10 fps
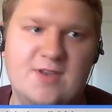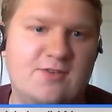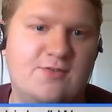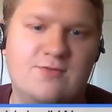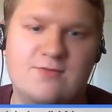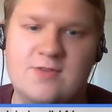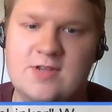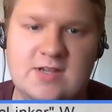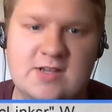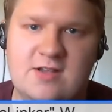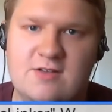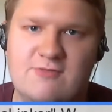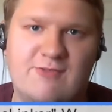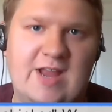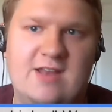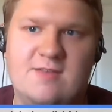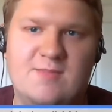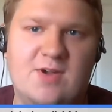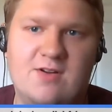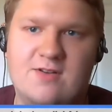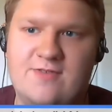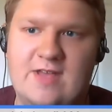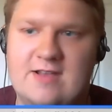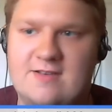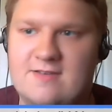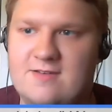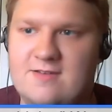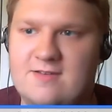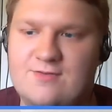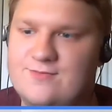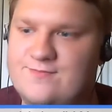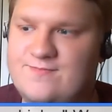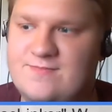No random artifacts, no